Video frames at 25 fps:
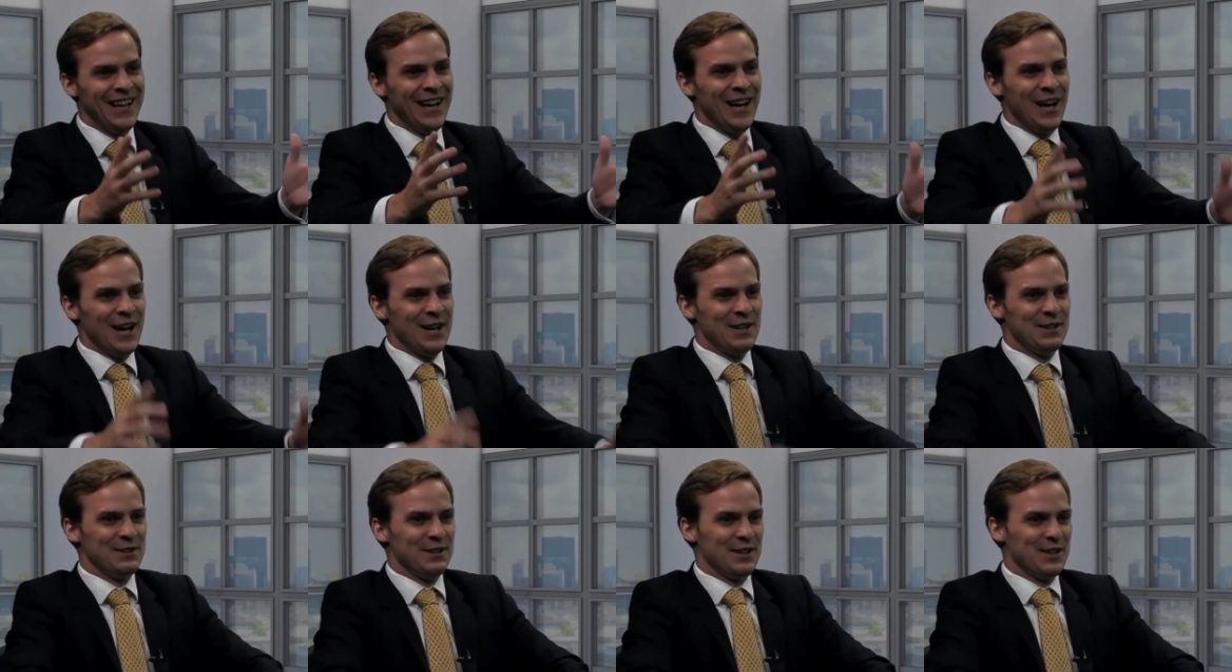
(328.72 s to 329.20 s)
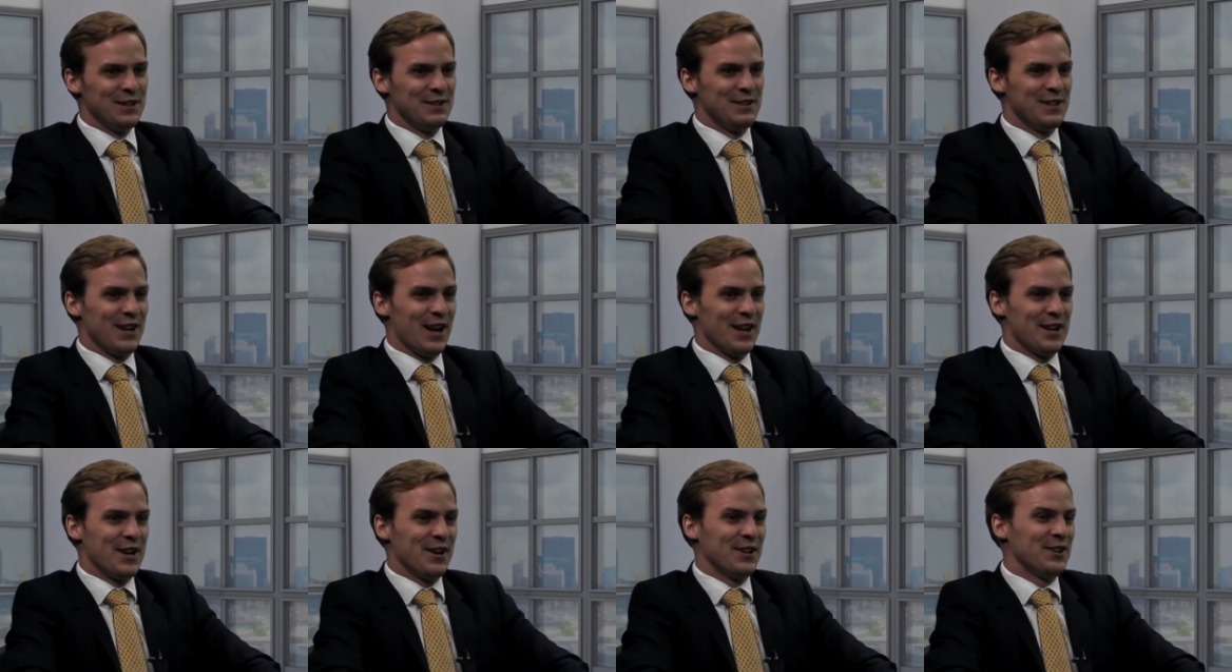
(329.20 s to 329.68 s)

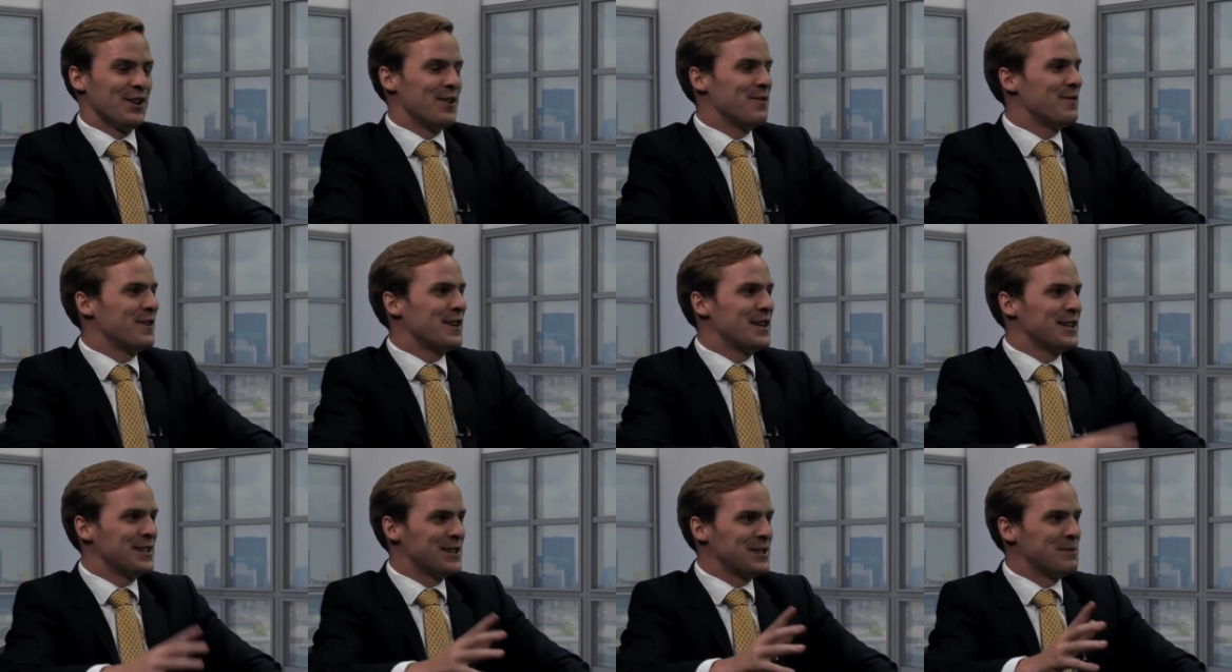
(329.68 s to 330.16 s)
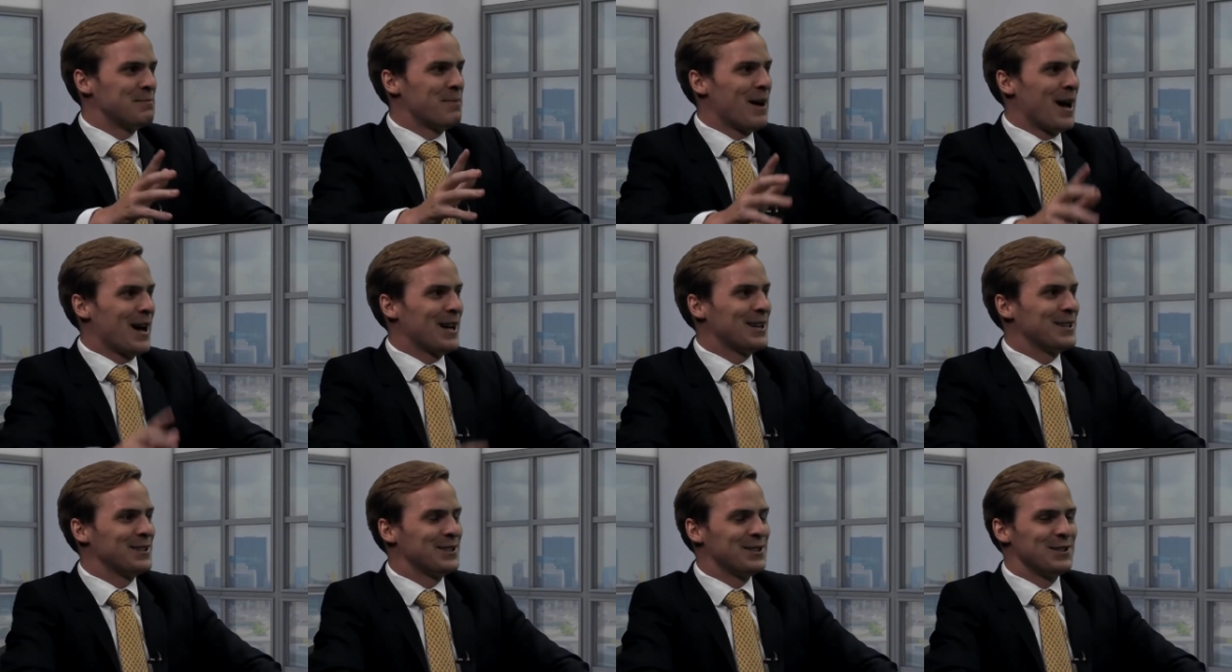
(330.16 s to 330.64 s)
and I don't think it's as
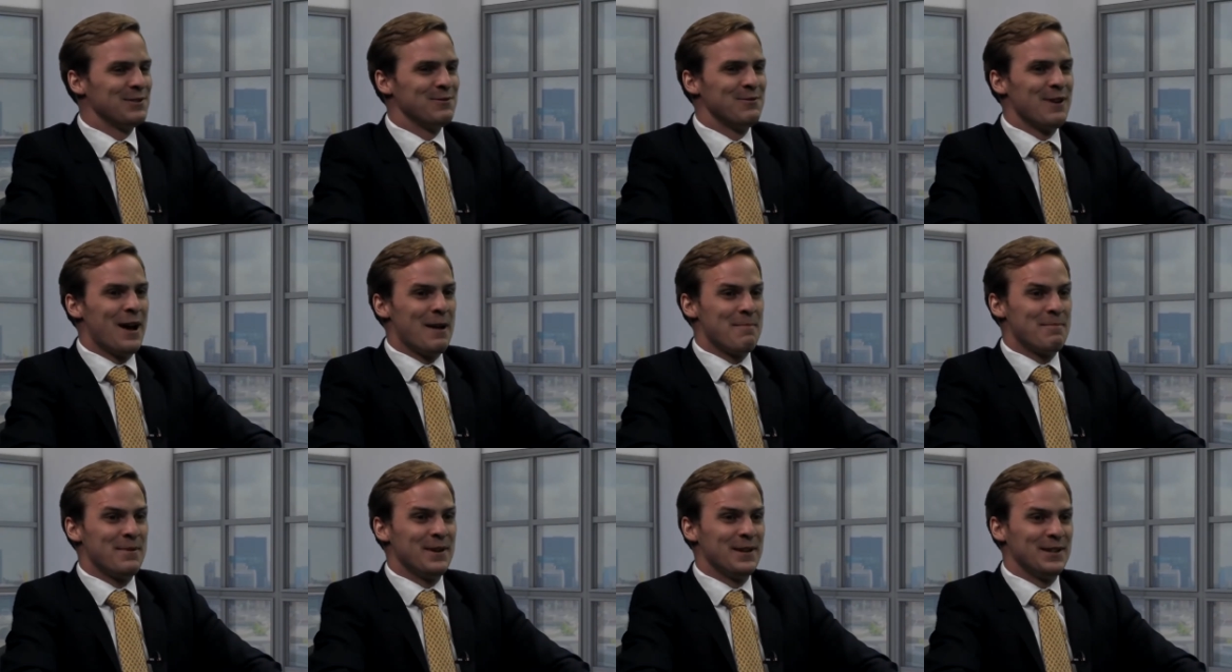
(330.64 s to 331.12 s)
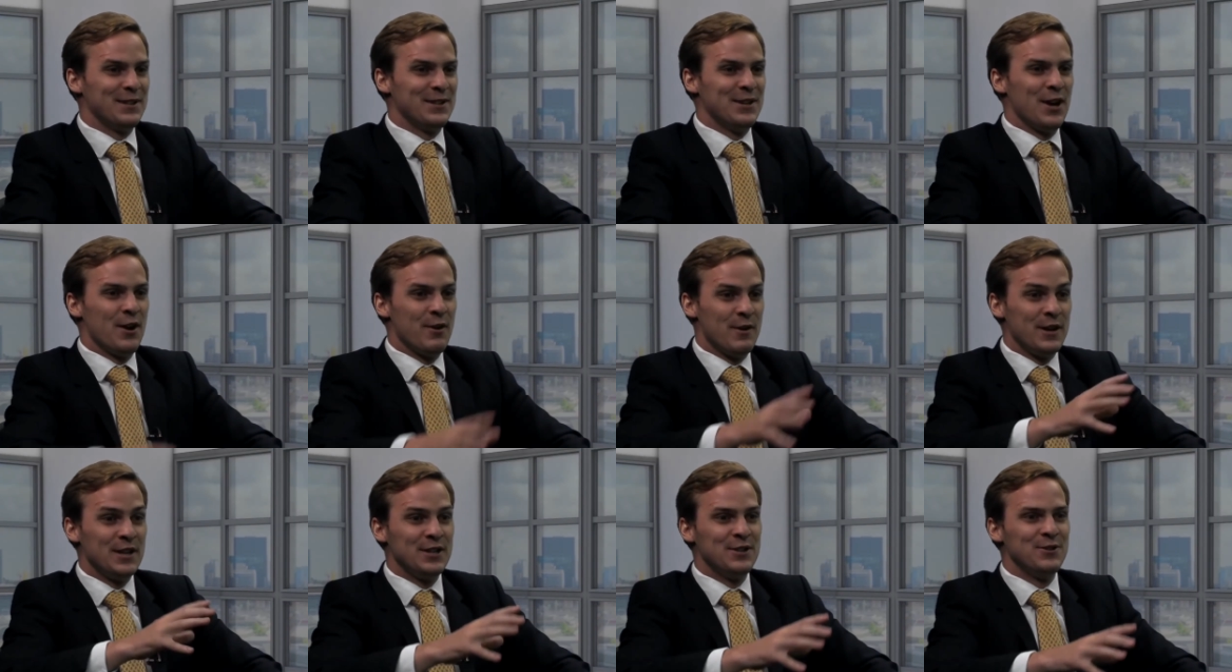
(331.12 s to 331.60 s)
bad as the rep it, you
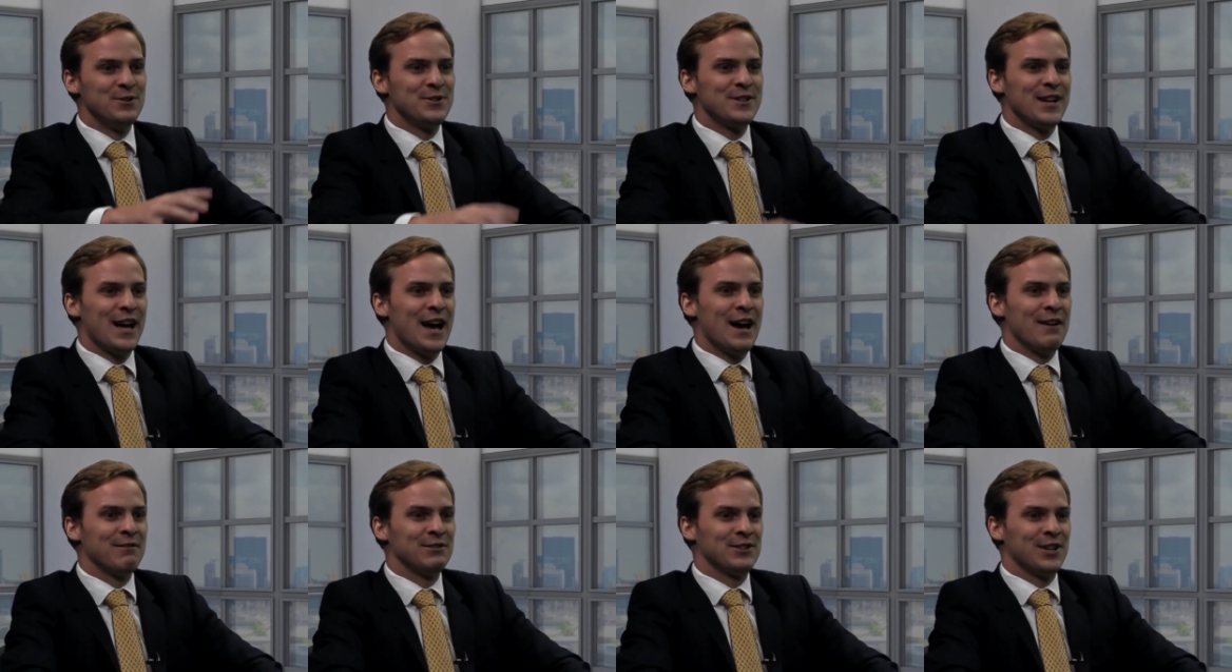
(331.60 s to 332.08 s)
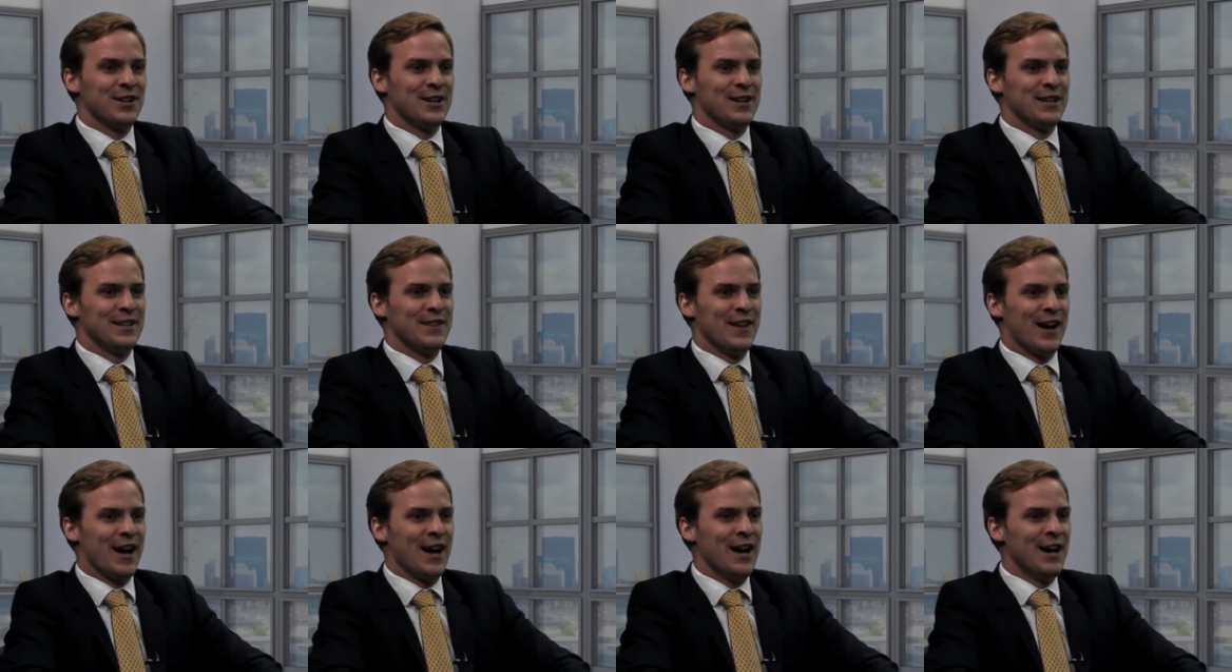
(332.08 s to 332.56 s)
know, it used to have.
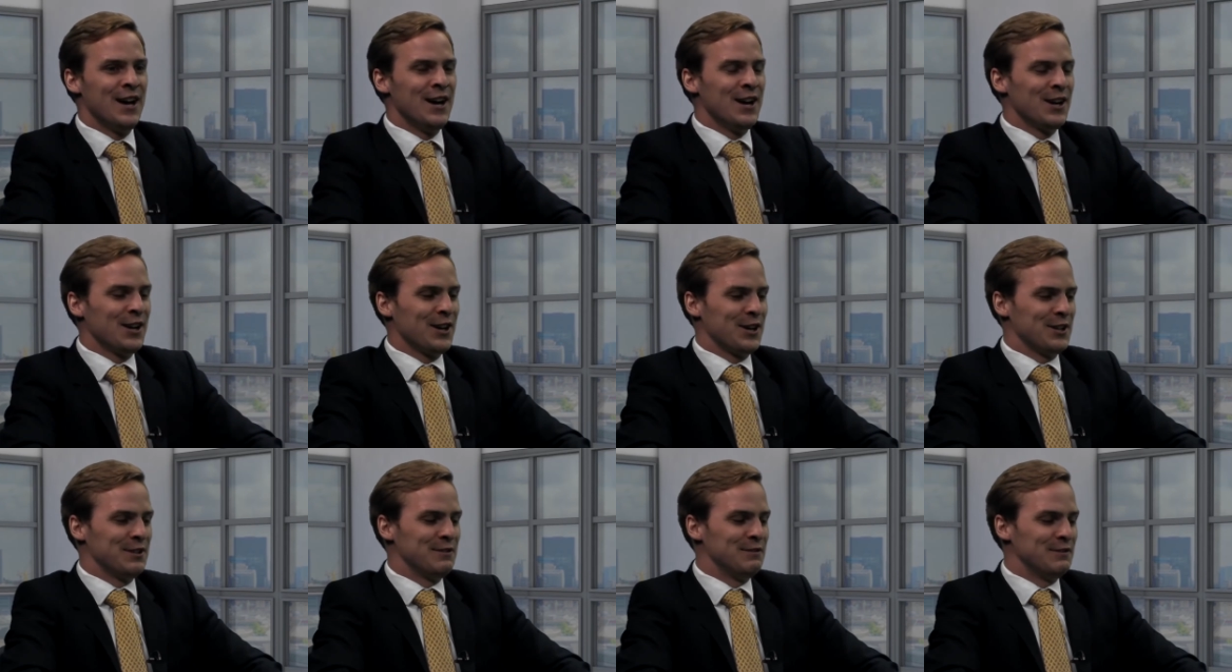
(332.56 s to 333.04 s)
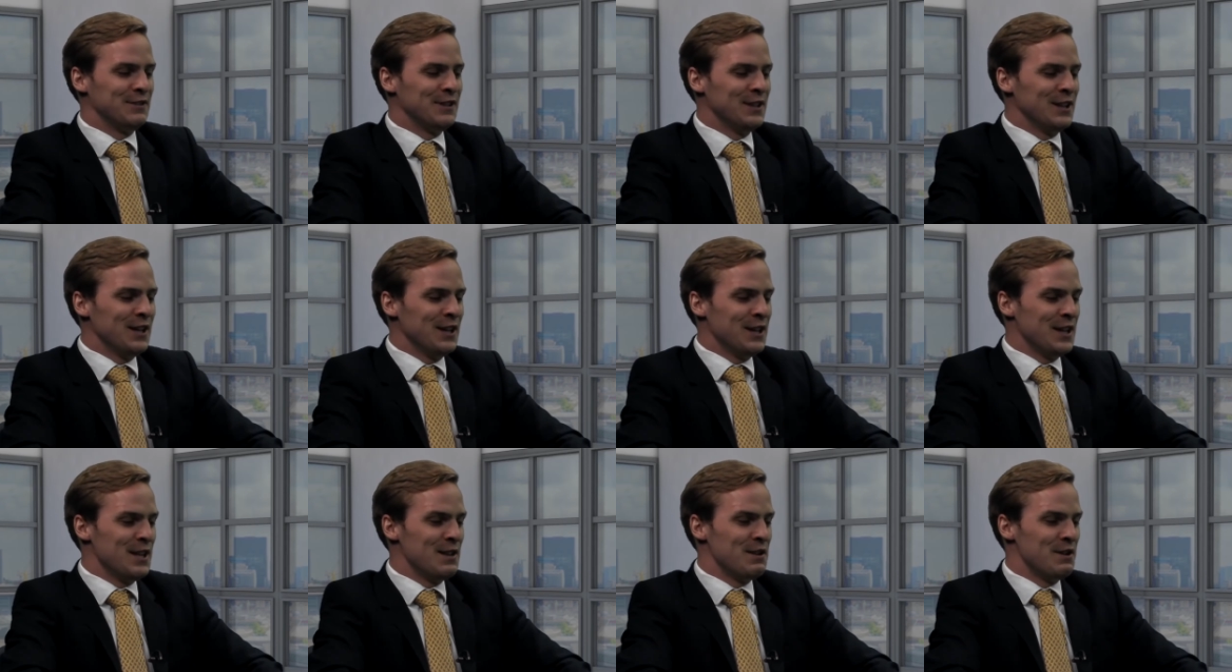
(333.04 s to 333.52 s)
Certainly that kind of
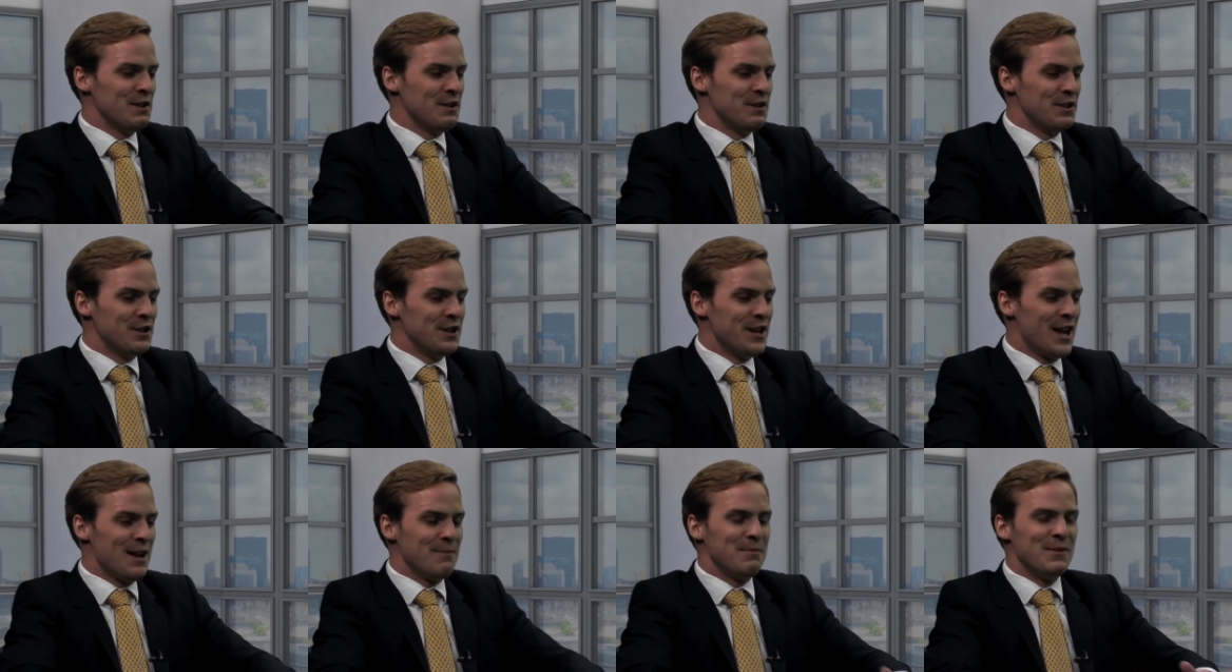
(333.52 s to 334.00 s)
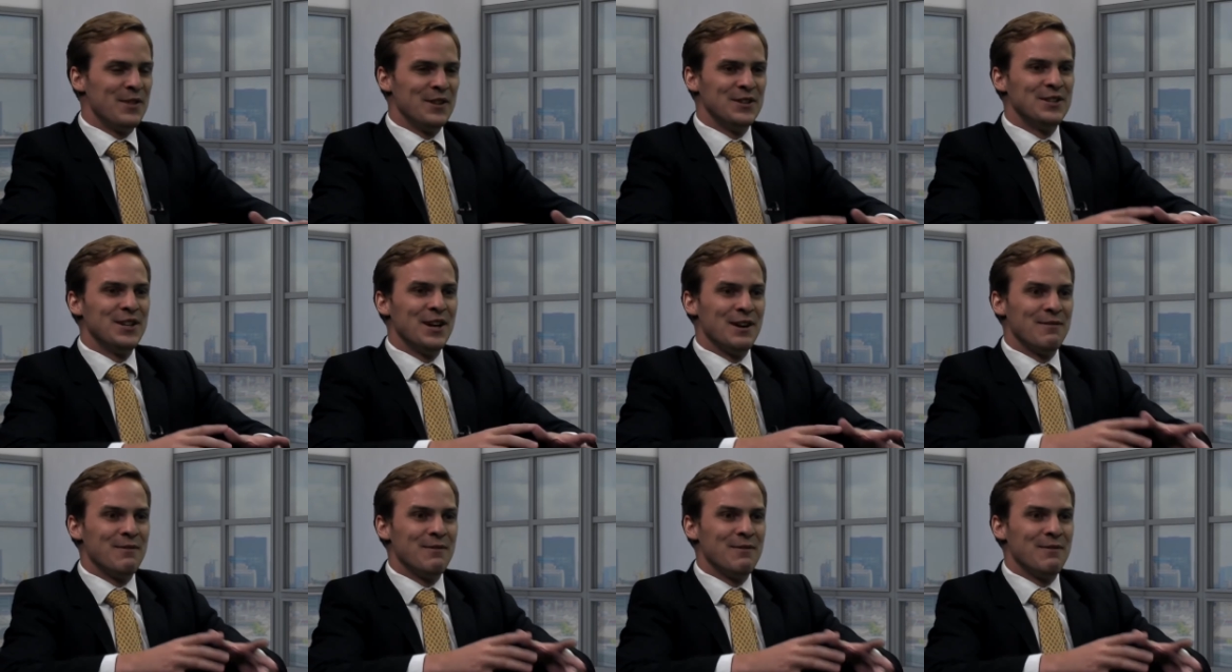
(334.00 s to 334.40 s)
name in the dirt